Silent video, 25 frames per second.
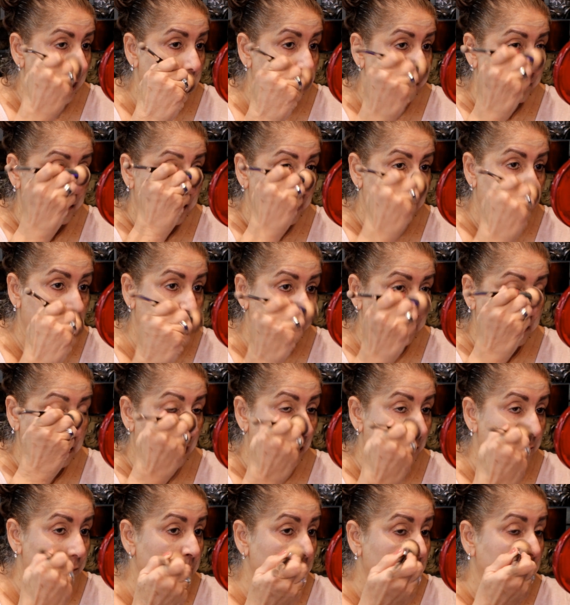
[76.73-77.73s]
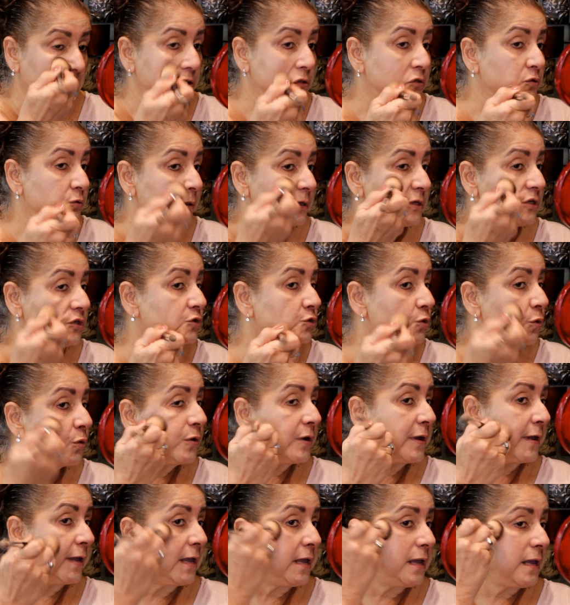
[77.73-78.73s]
that I really do
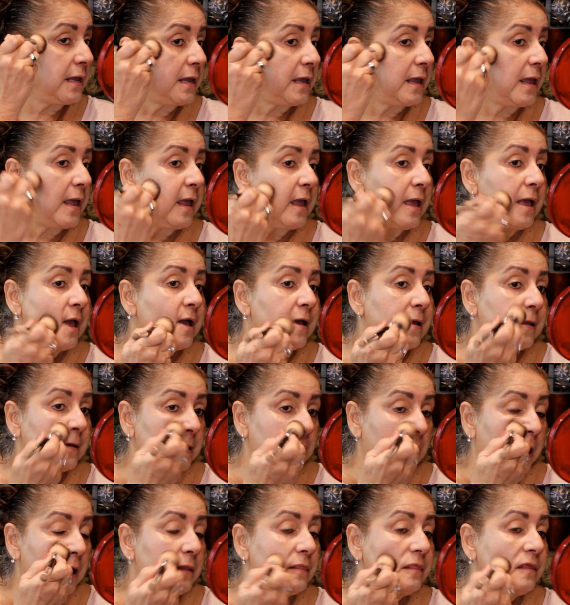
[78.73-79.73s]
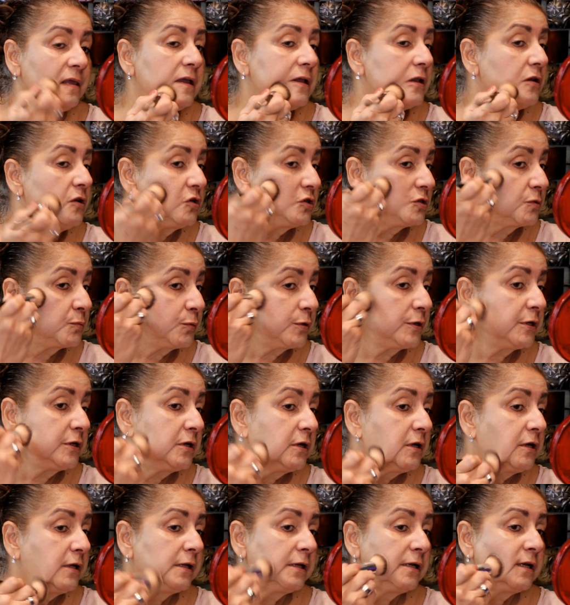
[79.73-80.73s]
enjoy, and I think it looks pretty
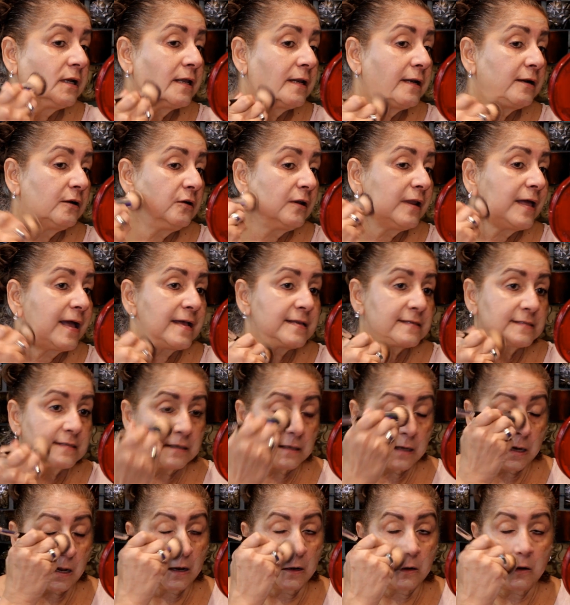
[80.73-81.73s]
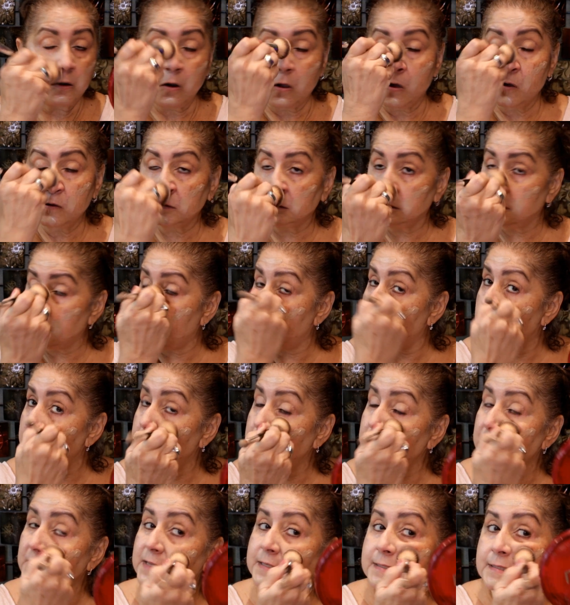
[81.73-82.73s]
good, and it'll last a long
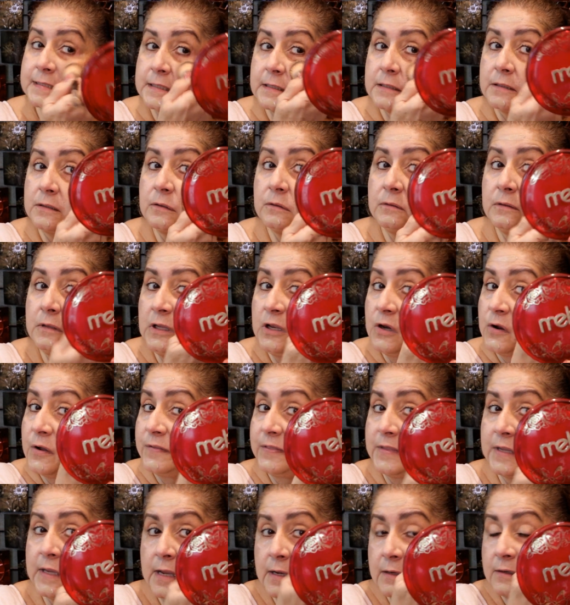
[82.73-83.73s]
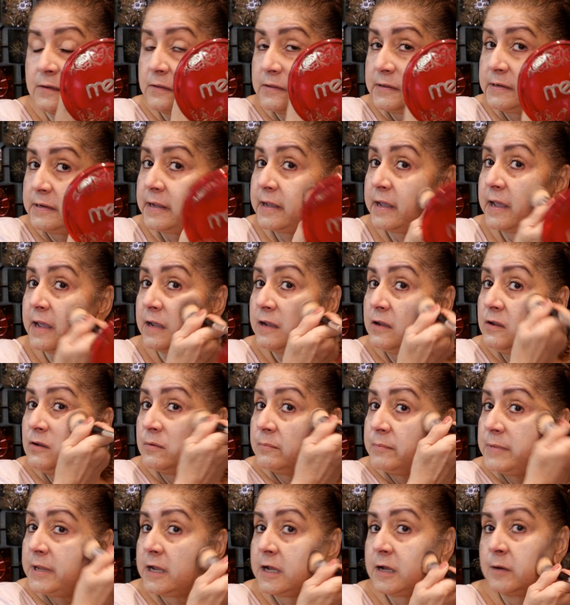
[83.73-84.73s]
time. You know, at the end of the day,
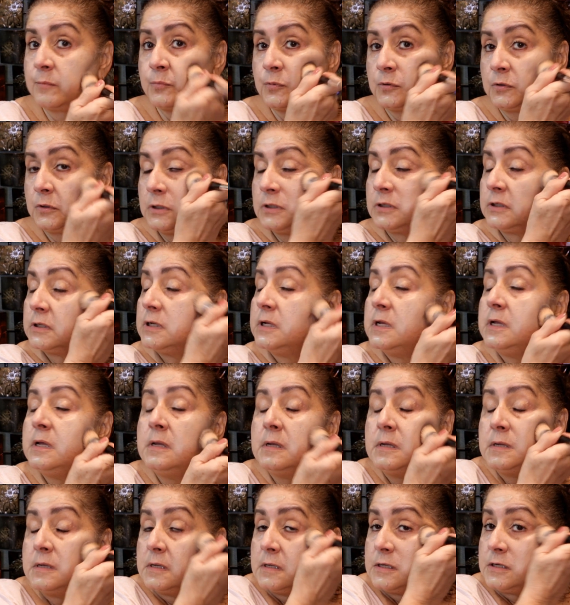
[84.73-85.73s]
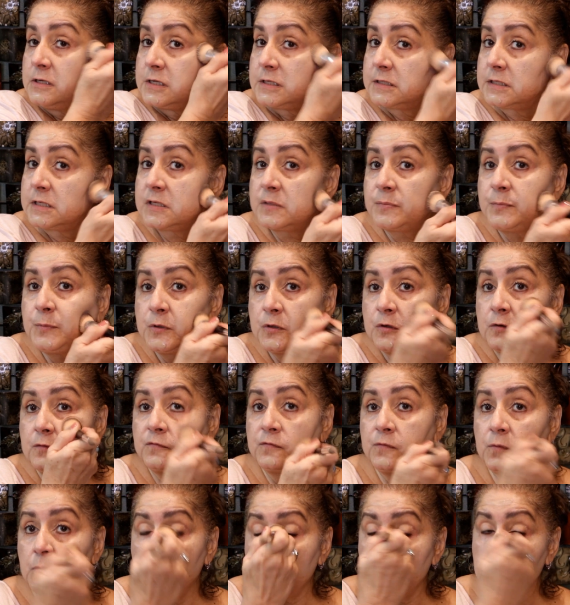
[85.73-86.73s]
your makeup will look just as
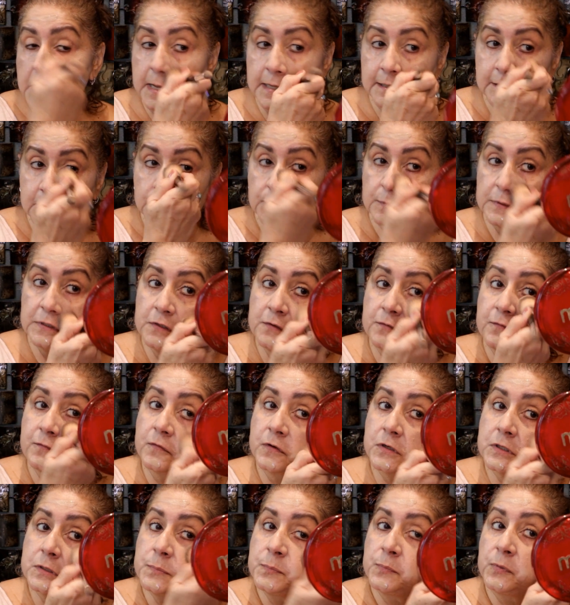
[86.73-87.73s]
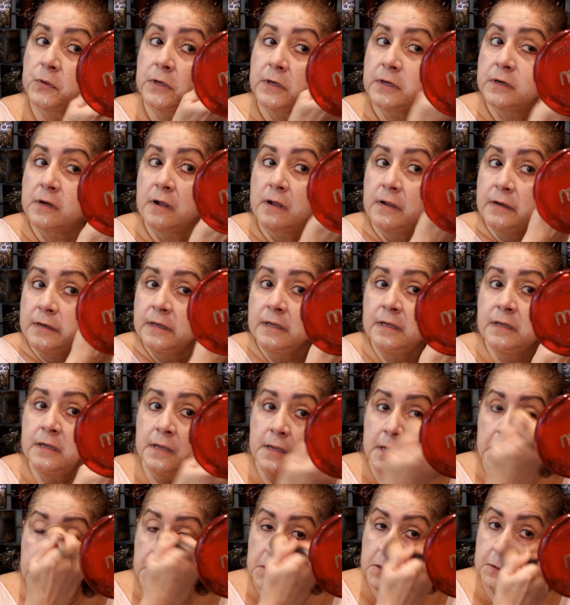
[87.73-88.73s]
beautiful as when you first put it on.
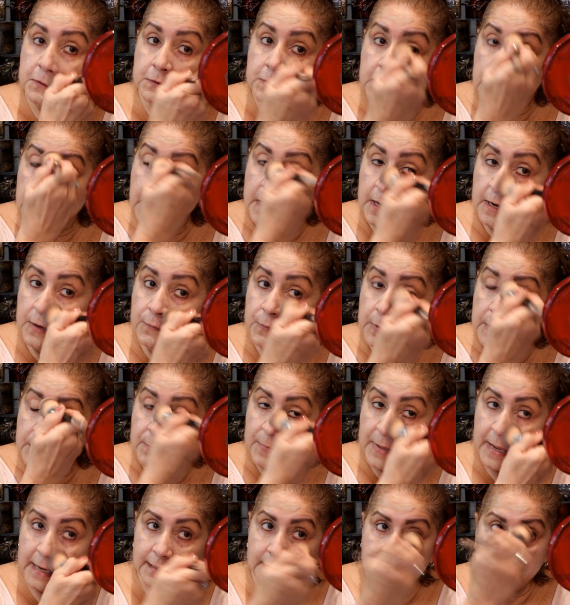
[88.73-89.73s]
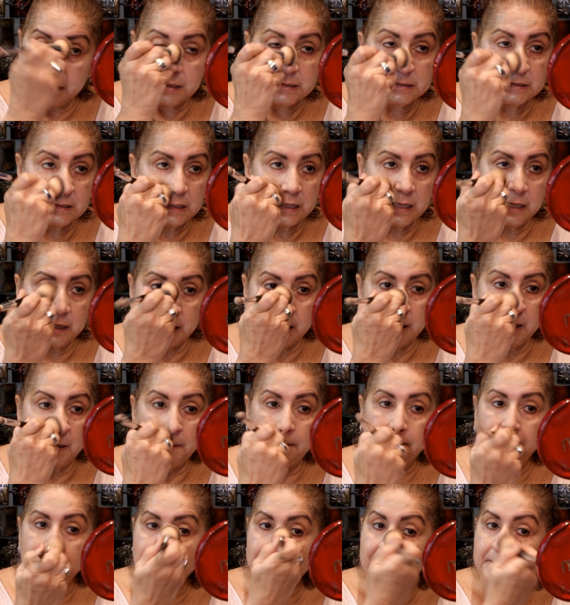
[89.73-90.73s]
So I kind of want to make this like
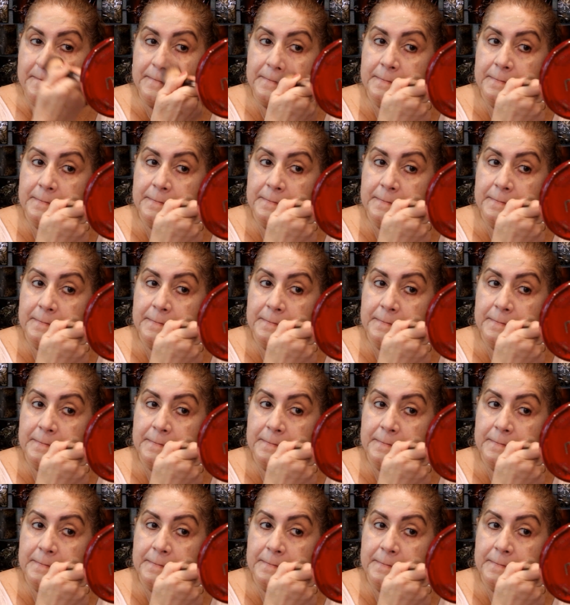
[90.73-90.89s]
a